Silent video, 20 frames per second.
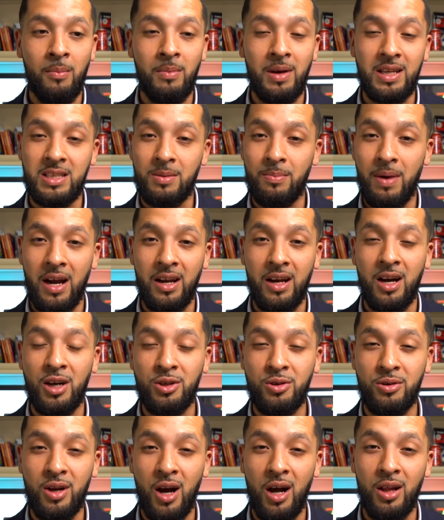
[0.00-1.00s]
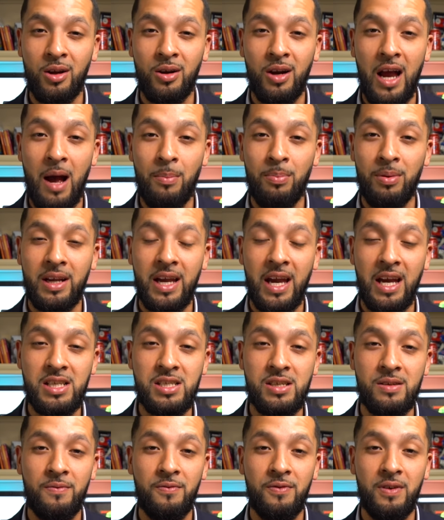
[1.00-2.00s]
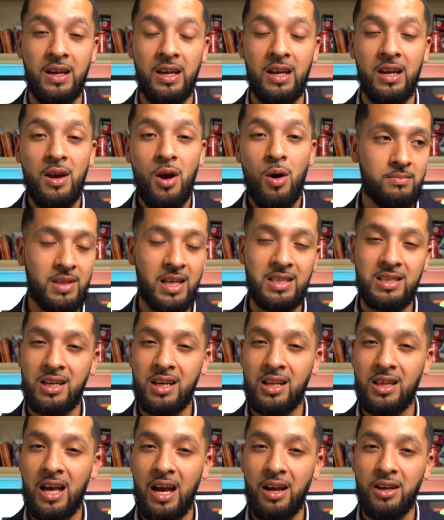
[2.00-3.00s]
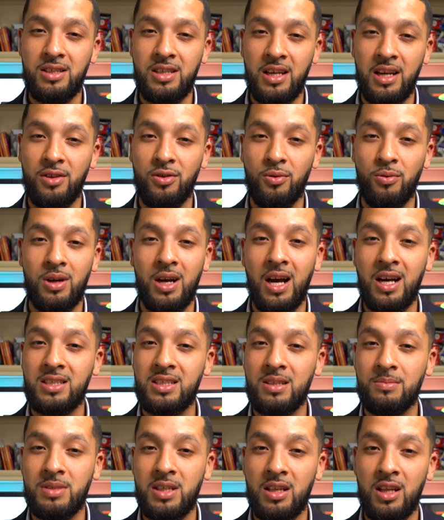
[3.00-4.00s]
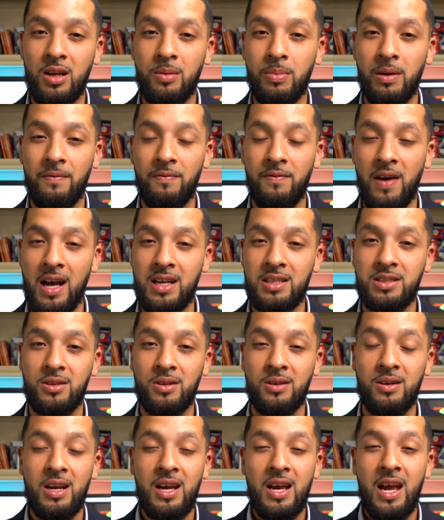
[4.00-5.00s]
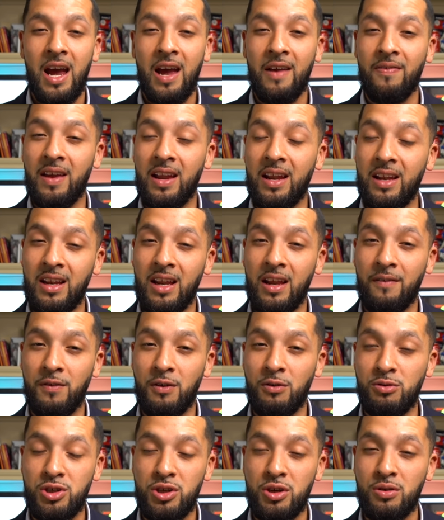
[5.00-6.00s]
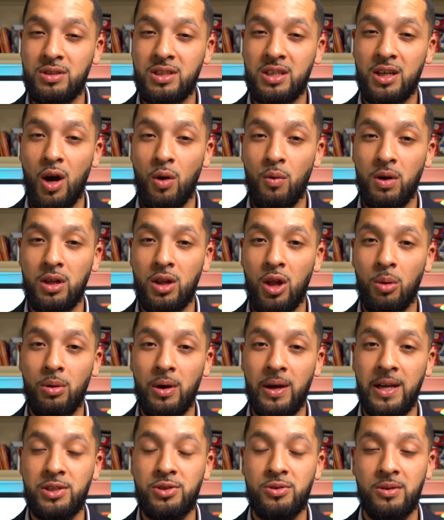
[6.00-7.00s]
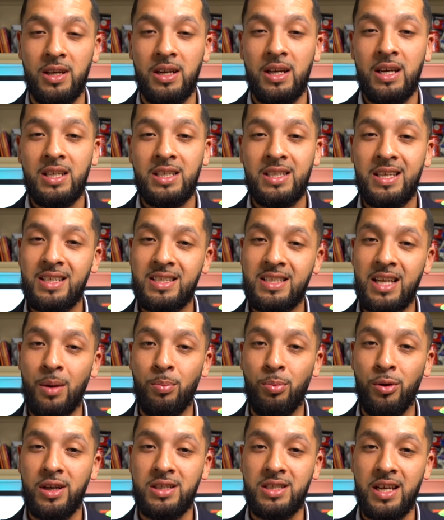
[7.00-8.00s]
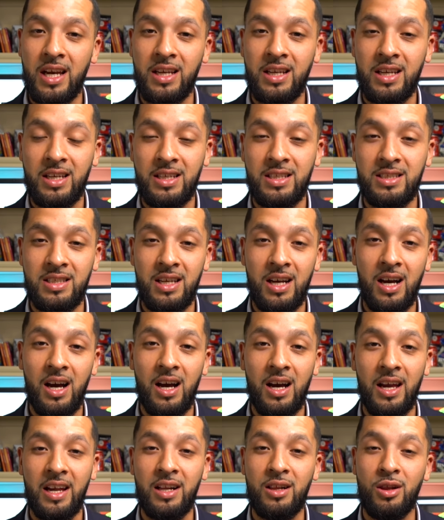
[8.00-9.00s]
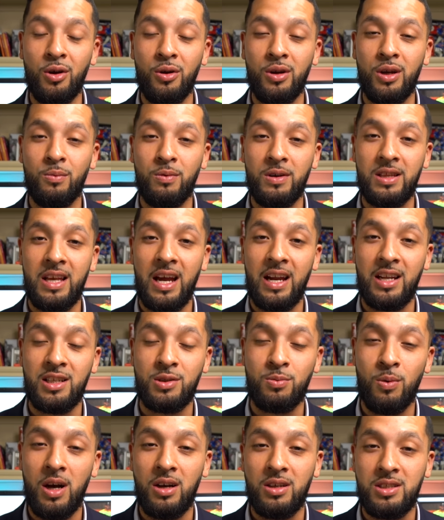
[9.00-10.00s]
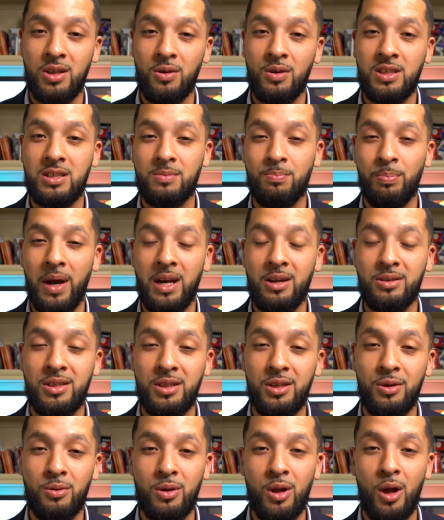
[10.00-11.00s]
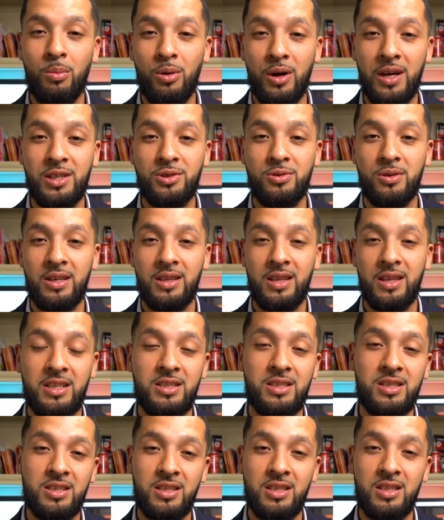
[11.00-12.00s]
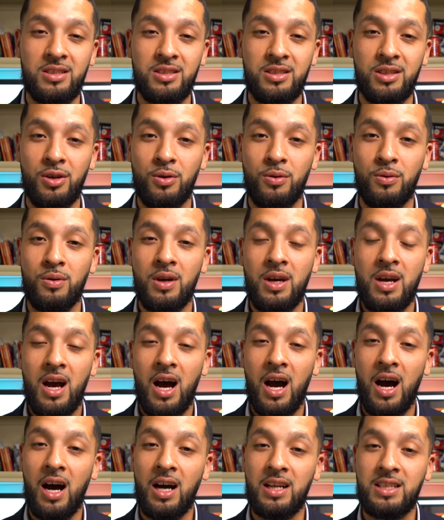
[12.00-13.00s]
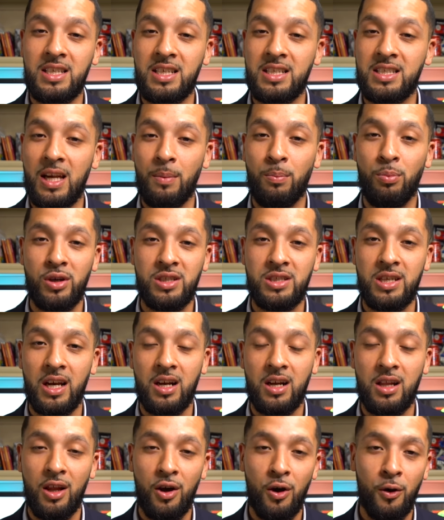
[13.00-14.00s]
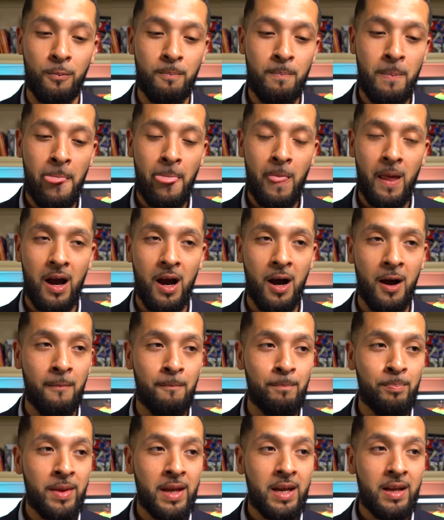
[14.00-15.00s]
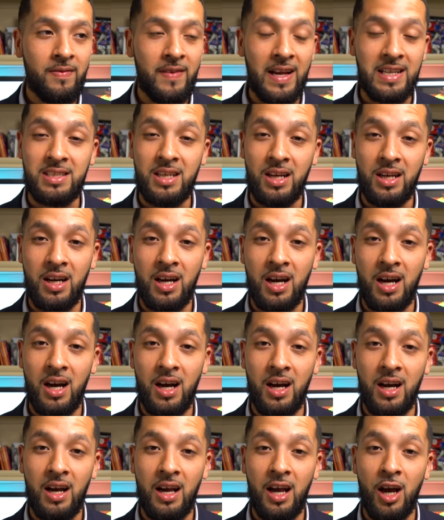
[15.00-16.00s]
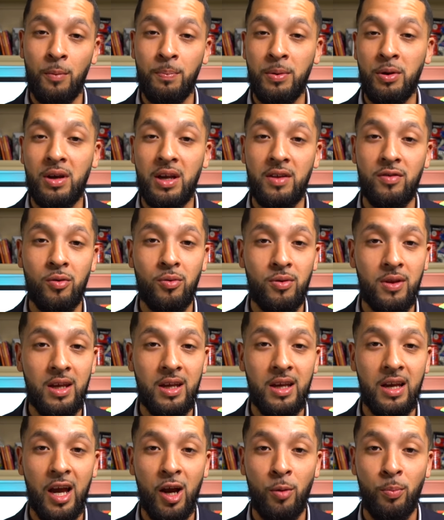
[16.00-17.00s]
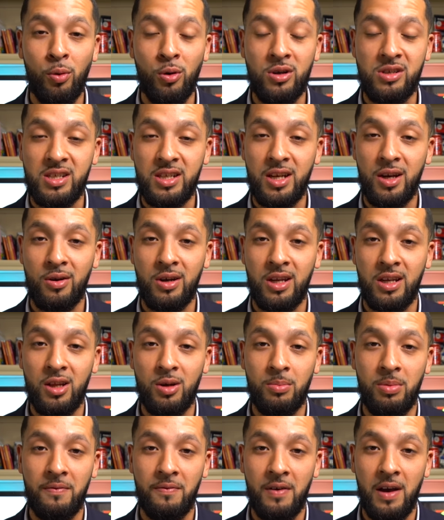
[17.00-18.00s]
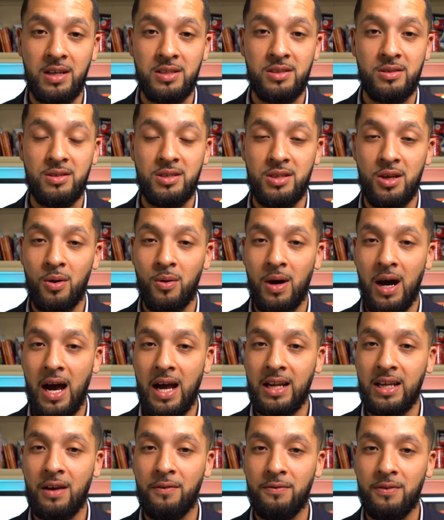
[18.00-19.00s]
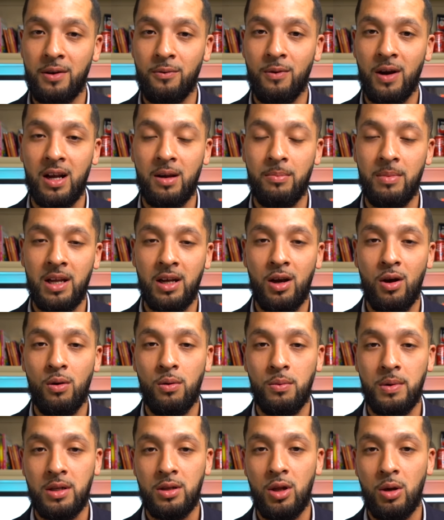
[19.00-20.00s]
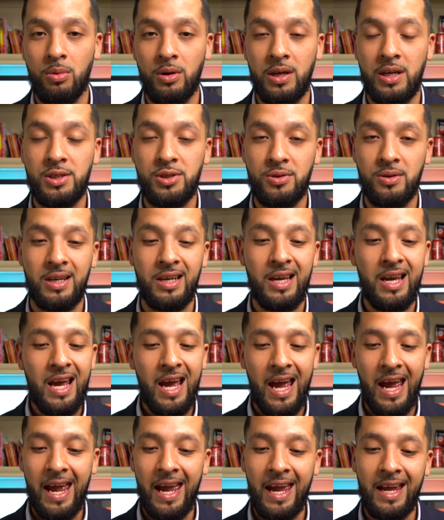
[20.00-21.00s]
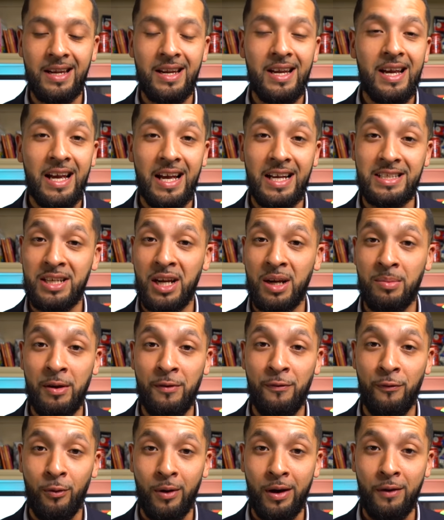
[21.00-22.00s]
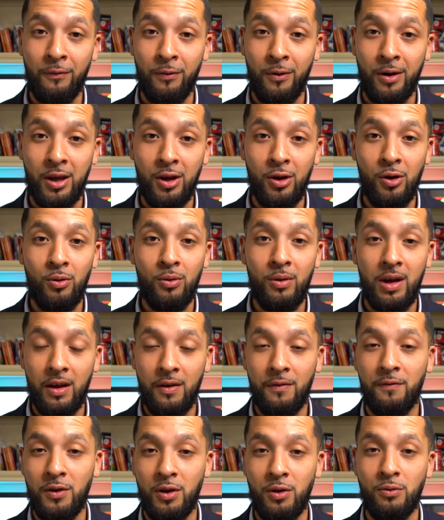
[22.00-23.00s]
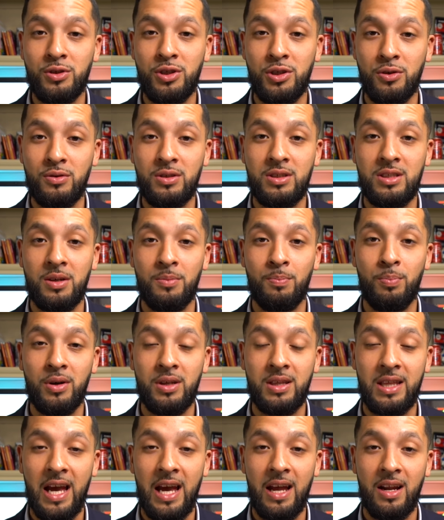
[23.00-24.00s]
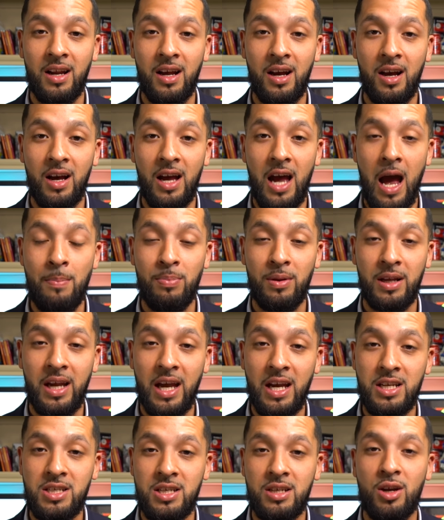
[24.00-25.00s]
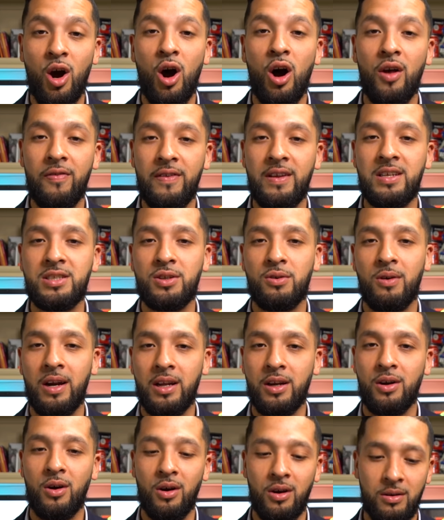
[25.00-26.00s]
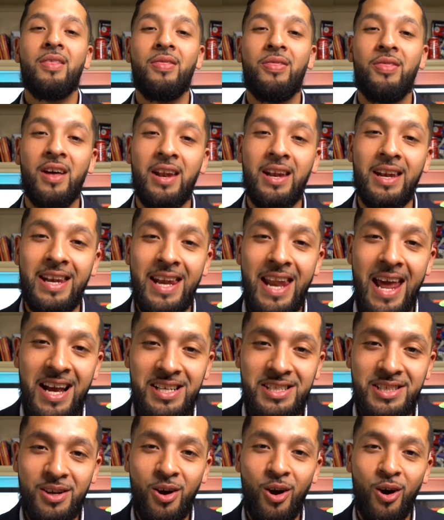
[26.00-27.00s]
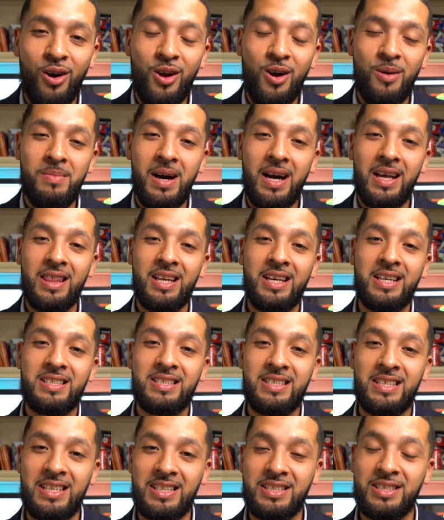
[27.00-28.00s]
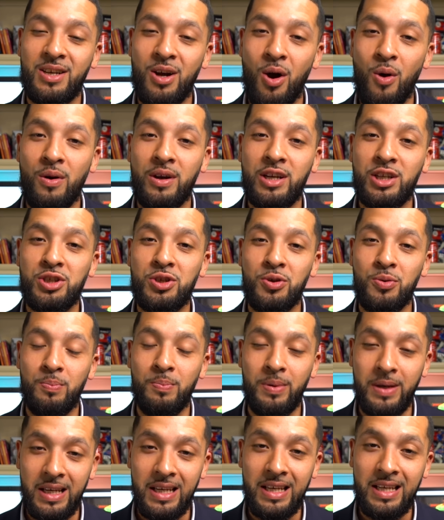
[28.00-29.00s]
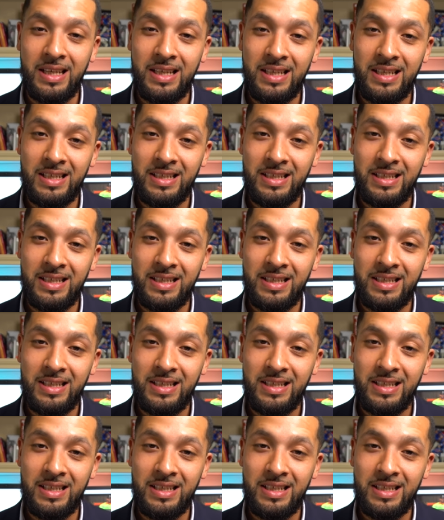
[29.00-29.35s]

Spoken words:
It's about a $100 application fee. That's going to allow you to get through customs a little bit faster. And then if you choose to go with Global Entry, TSA PreCheck is included with that as well. So it's better to do Global Entry to just do TSA PreCheck alone. That's going to help you get through the airport security a little bit faster. So I definitely recommend going with Global Entry. And it's going to be free for you if you choose to put that application on this credit card. The next card on my list is going to be,